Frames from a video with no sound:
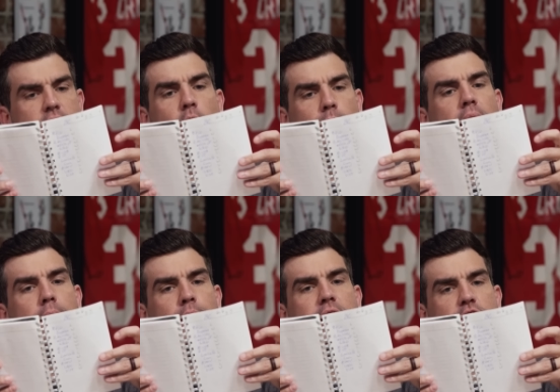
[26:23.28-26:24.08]
so
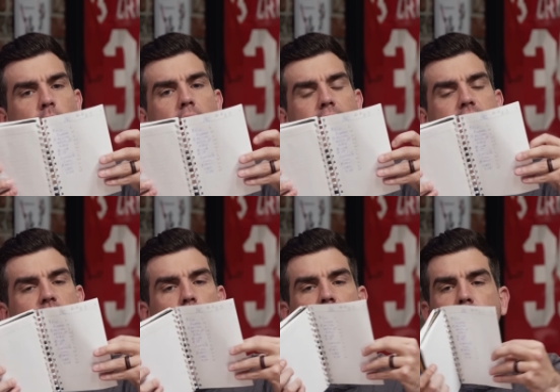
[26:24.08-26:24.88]
Blaine's right.
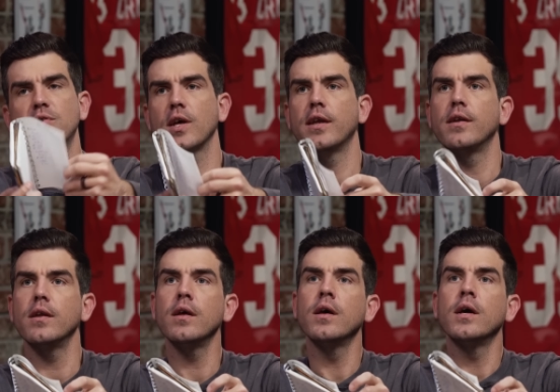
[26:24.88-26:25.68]
So
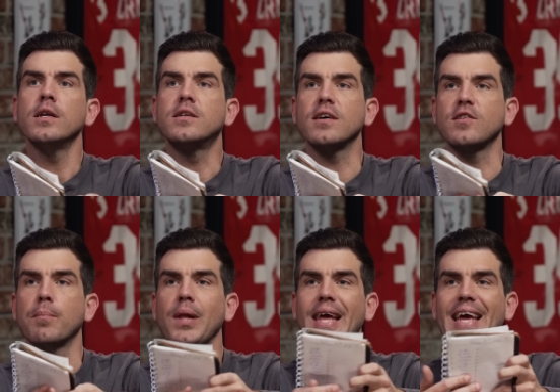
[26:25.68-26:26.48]
Clemson
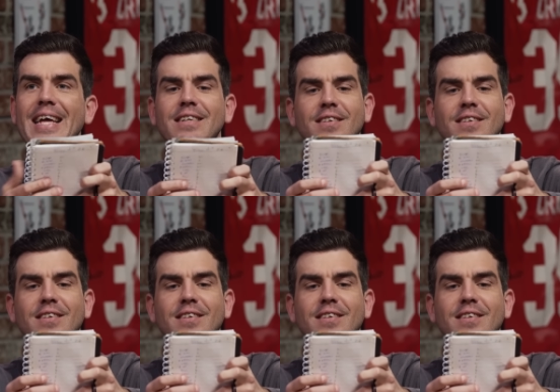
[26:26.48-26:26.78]
doesn't play NC